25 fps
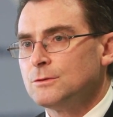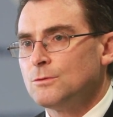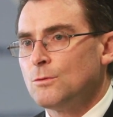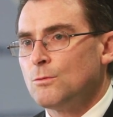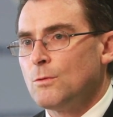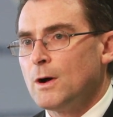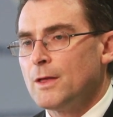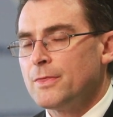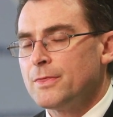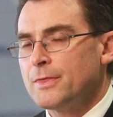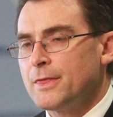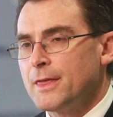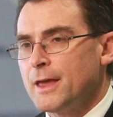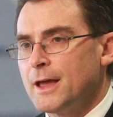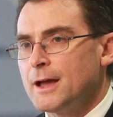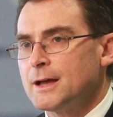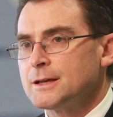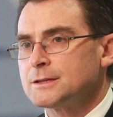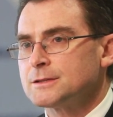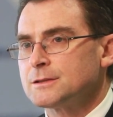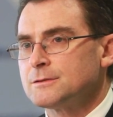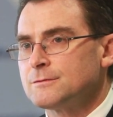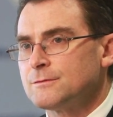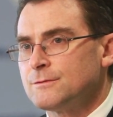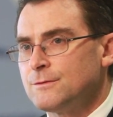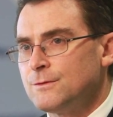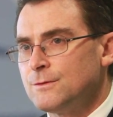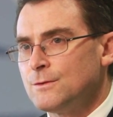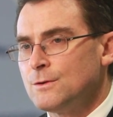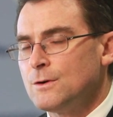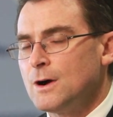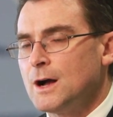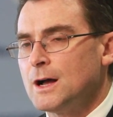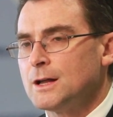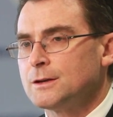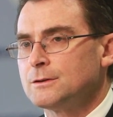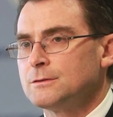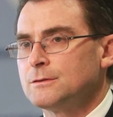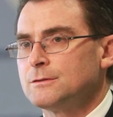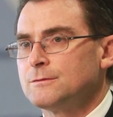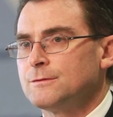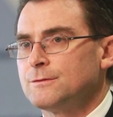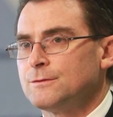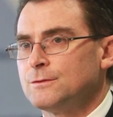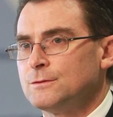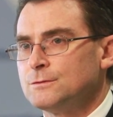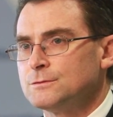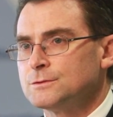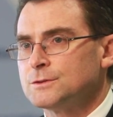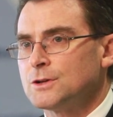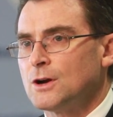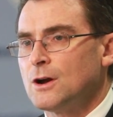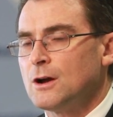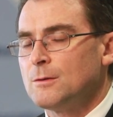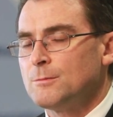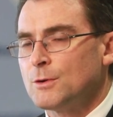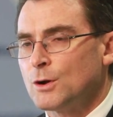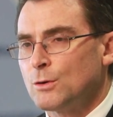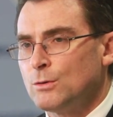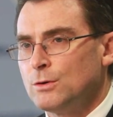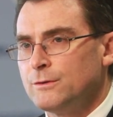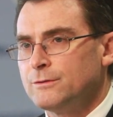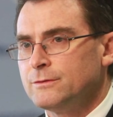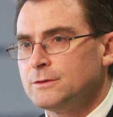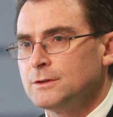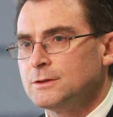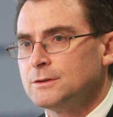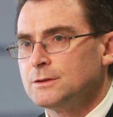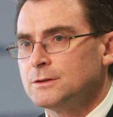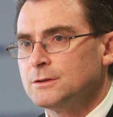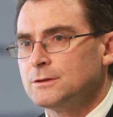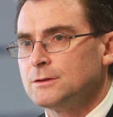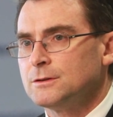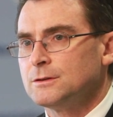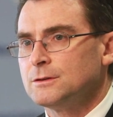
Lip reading: 1,400 full-time equivalent